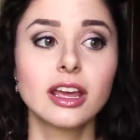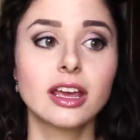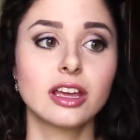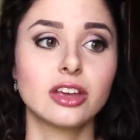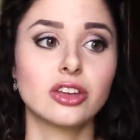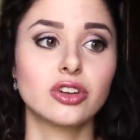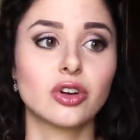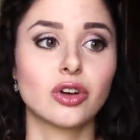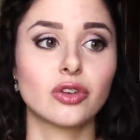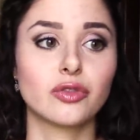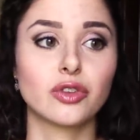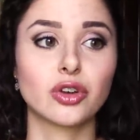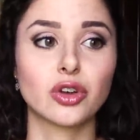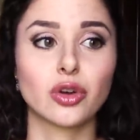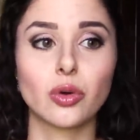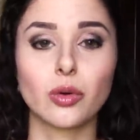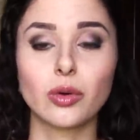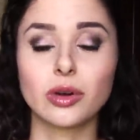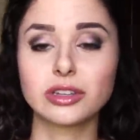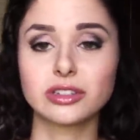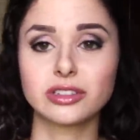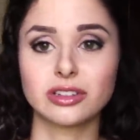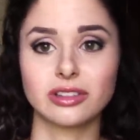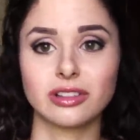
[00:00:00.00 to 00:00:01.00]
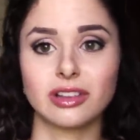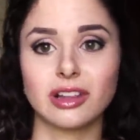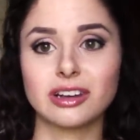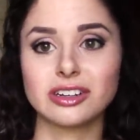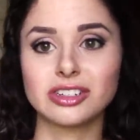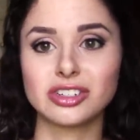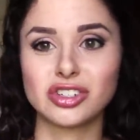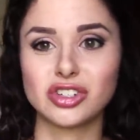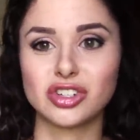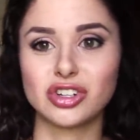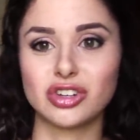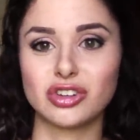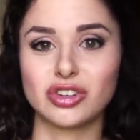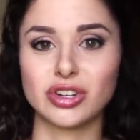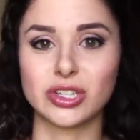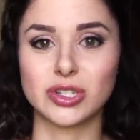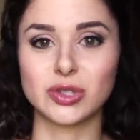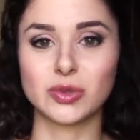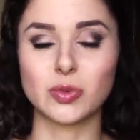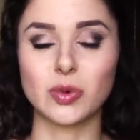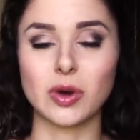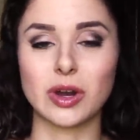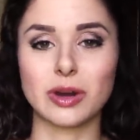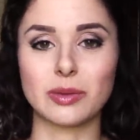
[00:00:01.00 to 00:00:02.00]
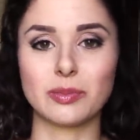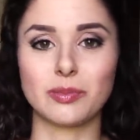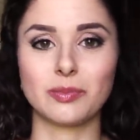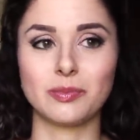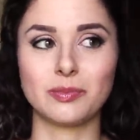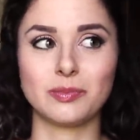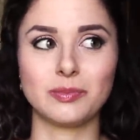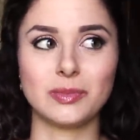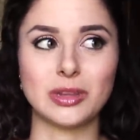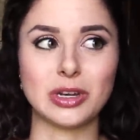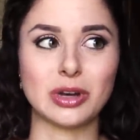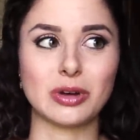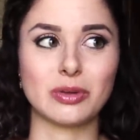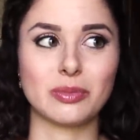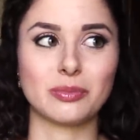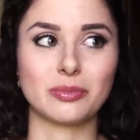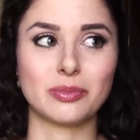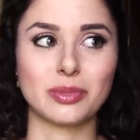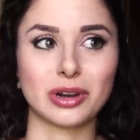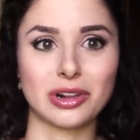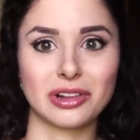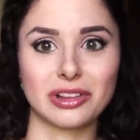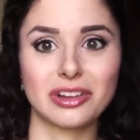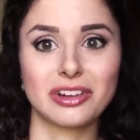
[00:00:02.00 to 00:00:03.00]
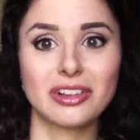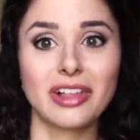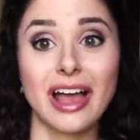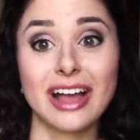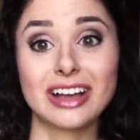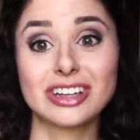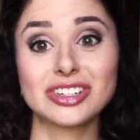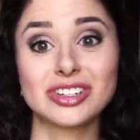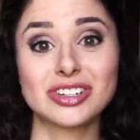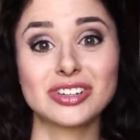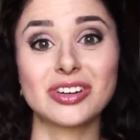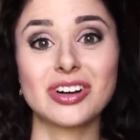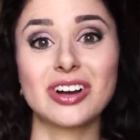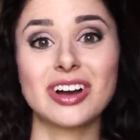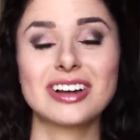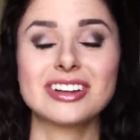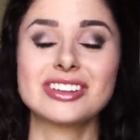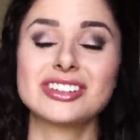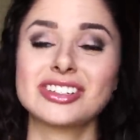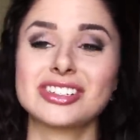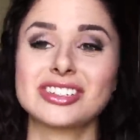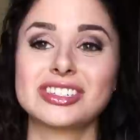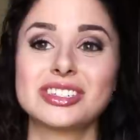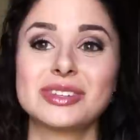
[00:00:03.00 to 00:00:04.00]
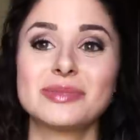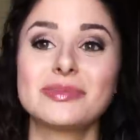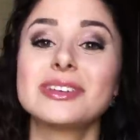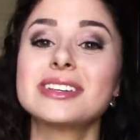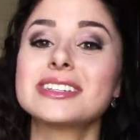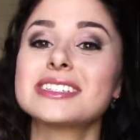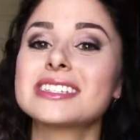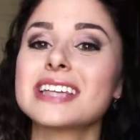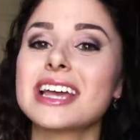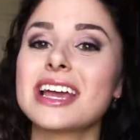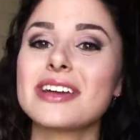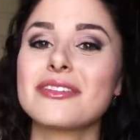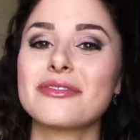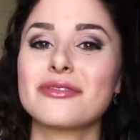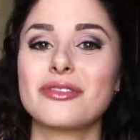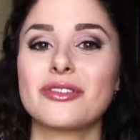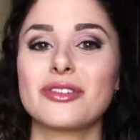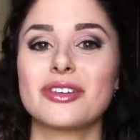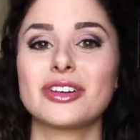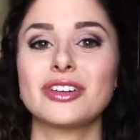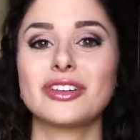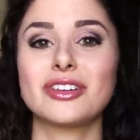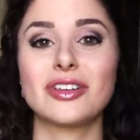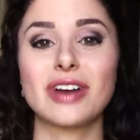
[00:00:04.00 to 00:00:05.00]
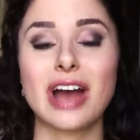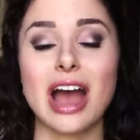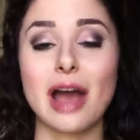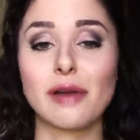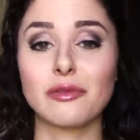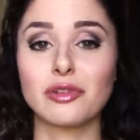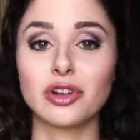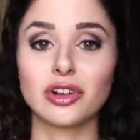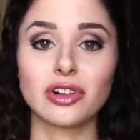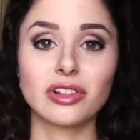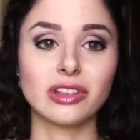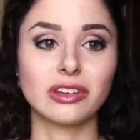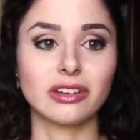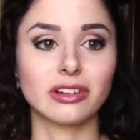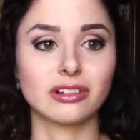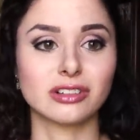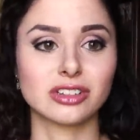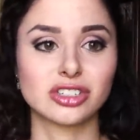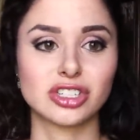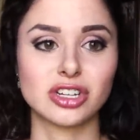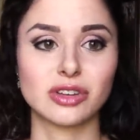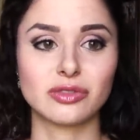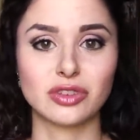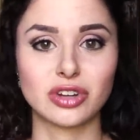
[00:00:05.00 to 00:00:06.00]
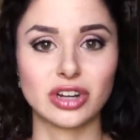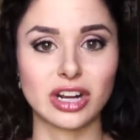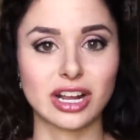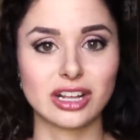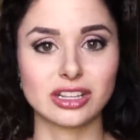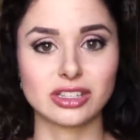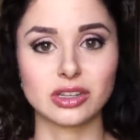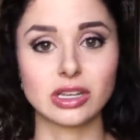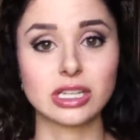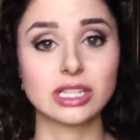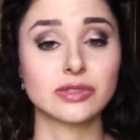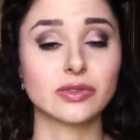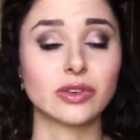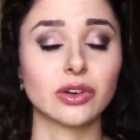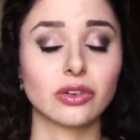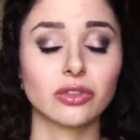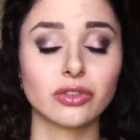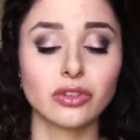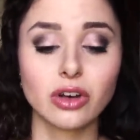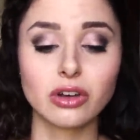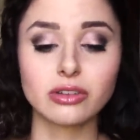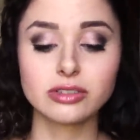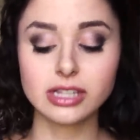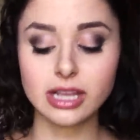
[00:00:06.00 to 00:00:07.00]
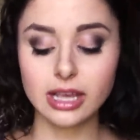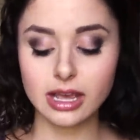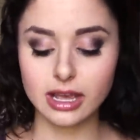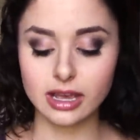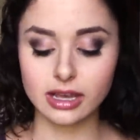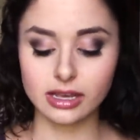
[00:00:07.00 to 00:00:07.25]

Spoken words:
you know, if you're going to lunch and you just want to, you know, put a little extra on just to be safe, or, you know, after your clinical shift, your hands always feel gross.